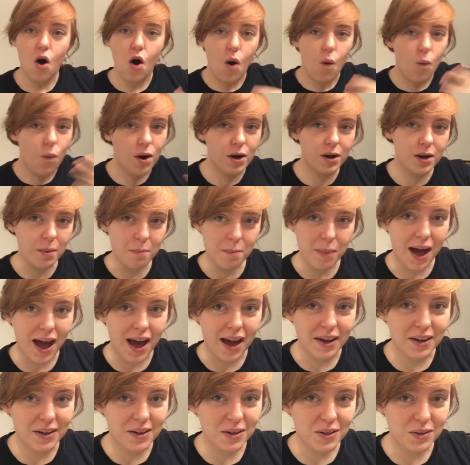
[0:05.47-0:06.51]
Welcome
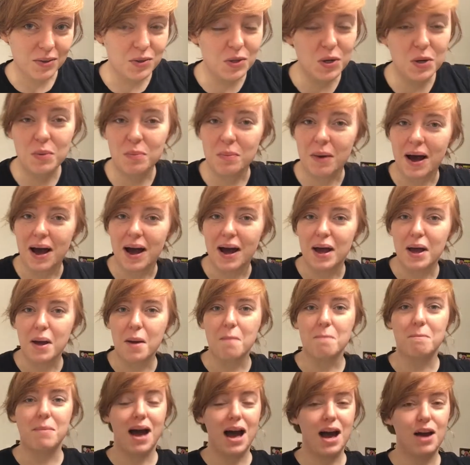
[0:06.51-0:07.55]
back to my
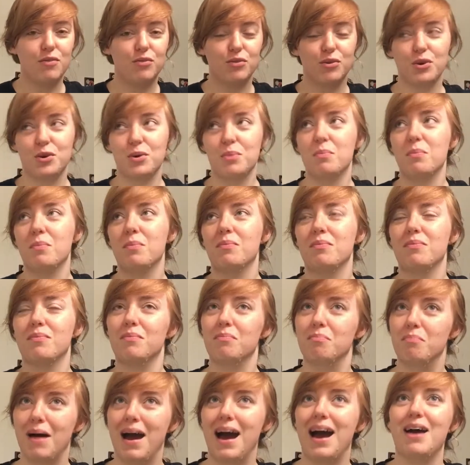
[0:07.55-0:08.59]
bathroom,
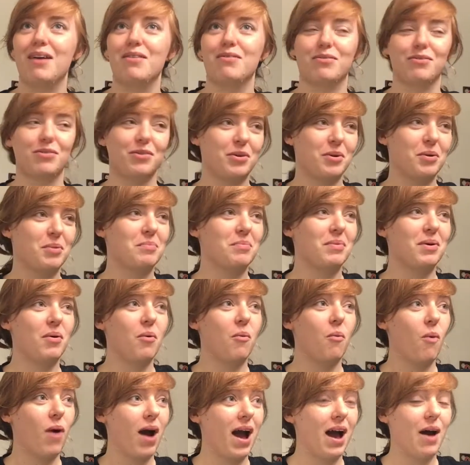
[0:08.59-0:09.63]

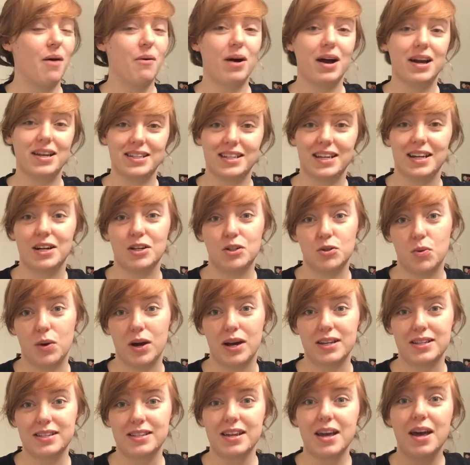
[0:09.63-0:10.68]
wow, I said it
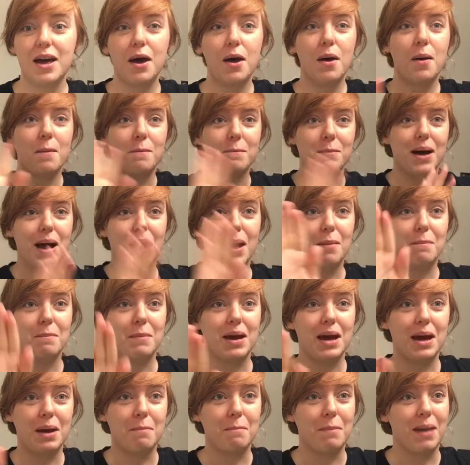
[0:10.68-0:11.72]
twice.
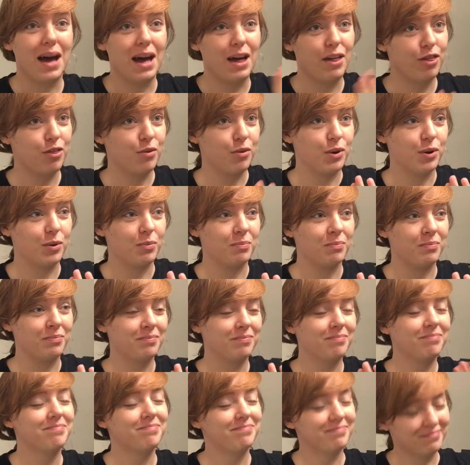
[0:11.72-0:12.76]
Batman bathroom.
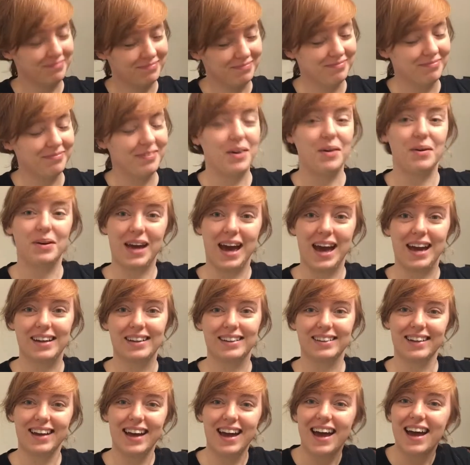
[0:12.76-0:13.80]
Okay,
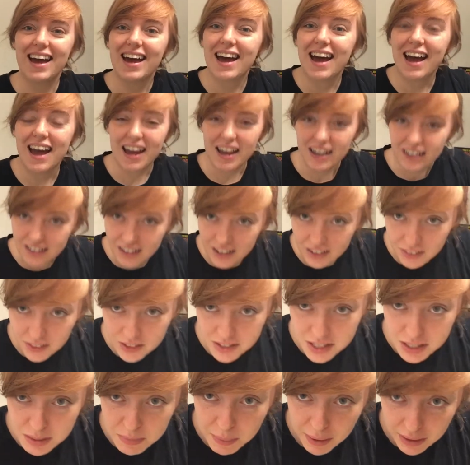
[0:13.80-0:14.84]
and this
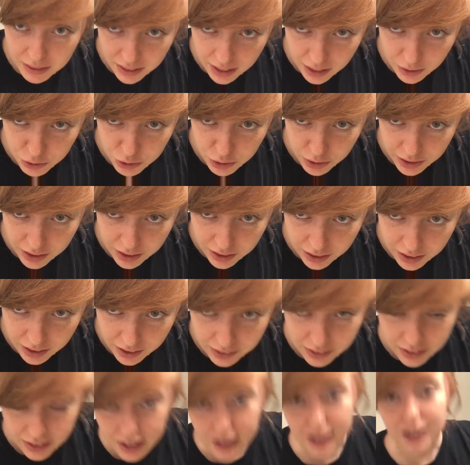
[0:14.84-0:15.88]
is my natural hair
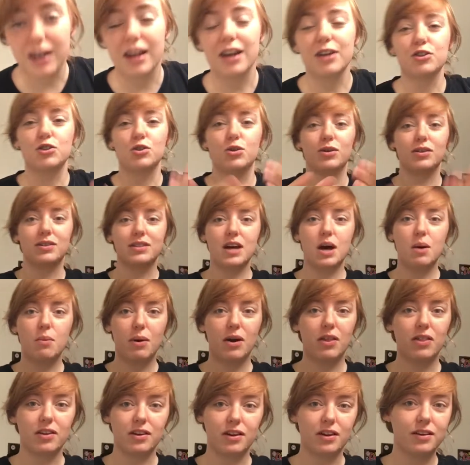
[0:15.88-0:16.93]
color, and as you can tell by
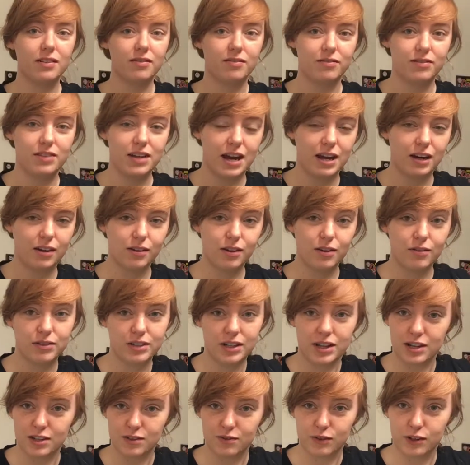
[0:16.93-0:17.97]
the title of
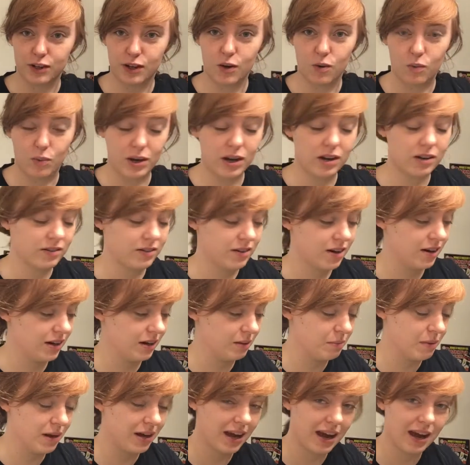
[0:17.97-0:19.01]
today's video, we are dyeing
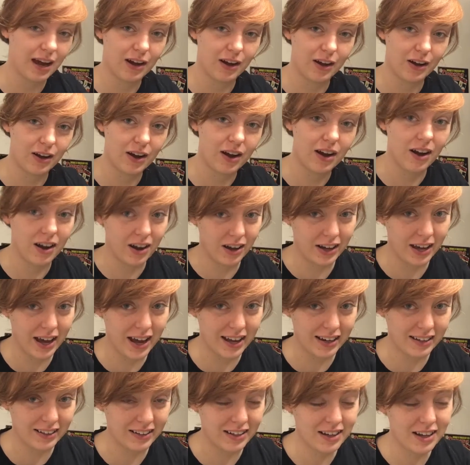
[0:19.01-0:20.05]
my hair
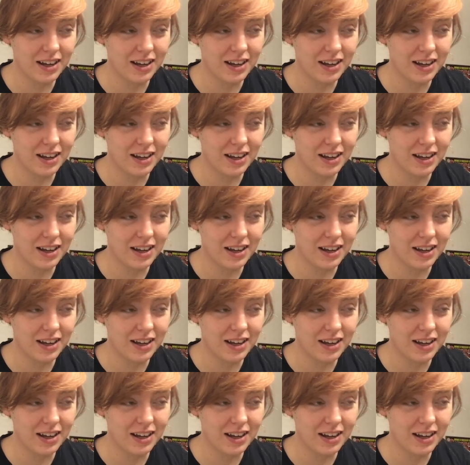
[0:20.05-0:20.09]
again.